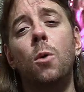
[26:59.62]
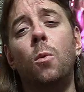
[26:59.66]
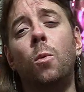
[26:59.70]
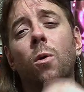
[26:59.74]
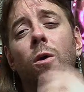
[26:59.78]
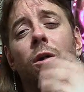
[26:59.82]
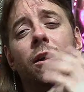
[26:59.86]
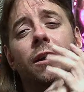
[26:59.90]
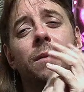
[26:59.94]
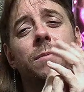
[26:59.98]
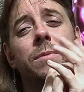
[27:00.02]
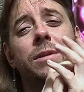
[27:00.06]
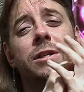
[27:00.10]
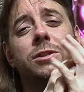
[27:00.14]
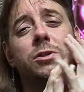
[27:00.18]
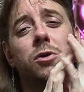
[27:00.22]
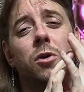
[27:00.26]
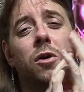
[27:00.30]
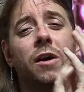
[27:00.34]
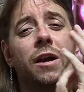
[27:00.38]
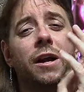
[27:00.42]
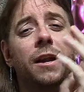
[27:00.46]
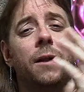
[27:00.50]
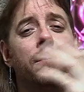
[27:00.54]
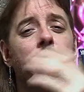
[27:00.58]
We're going to be
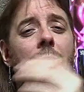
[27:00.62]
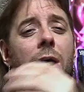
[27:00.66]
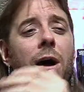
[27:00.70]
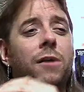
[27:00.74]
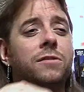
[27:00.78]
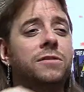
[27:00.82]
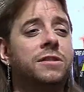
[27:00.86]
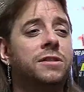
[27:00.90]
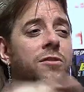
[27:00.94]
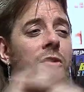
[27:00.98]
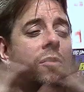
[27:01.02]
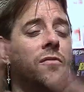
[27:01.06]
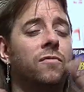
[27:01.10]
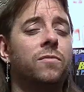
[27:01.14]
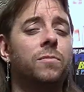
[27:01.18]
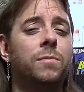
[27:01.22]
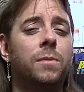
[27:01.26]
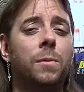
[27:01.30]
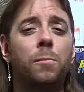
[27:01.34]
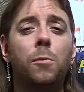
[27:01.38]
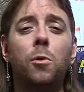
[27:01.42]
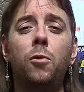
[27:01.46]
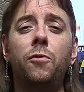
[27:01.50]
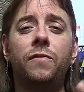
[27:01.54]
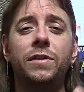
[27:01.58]
talking about stuff from the
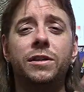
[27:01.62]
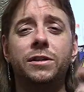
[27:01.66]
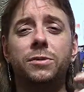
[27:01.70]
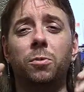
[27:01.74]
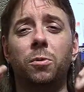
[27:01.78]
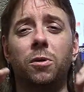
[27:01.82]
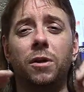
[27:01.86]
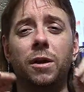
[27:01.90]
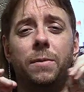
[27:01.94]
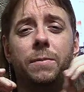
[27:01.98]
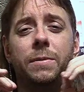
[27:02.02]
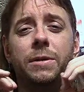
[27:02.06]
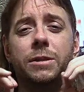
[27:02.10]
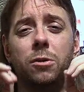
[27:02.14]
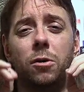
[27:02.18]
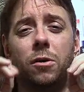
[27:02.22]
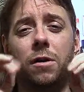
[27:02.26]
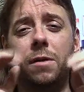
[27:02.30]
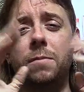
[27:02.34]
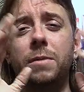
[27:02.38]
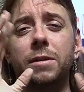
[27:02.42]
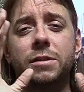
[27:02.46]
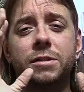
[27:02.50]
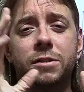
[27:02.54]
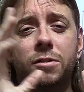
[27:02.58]
movies. We're going to be
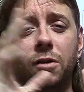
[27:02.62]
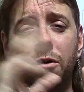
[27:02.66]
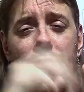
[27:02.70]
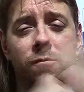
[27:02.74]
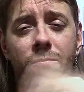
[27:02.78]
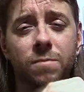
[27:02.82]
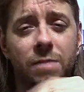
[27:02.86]
talking about stuff